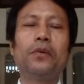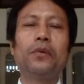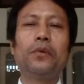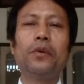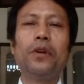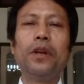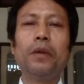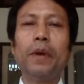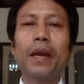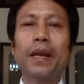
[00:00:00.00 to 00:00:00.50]

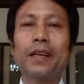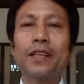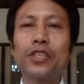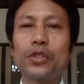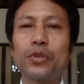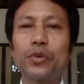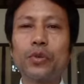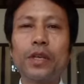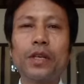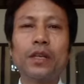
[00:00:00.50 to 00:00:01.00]
will make the
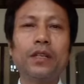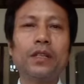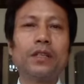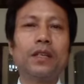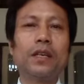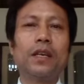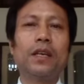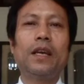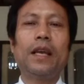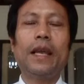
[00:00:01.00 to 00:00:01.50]
student
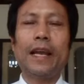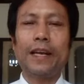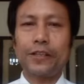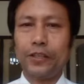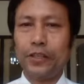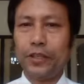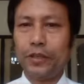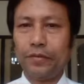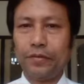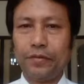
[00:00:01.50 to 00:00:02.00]

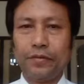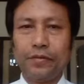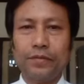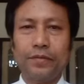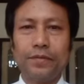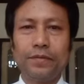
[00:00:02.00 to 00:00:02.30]
active.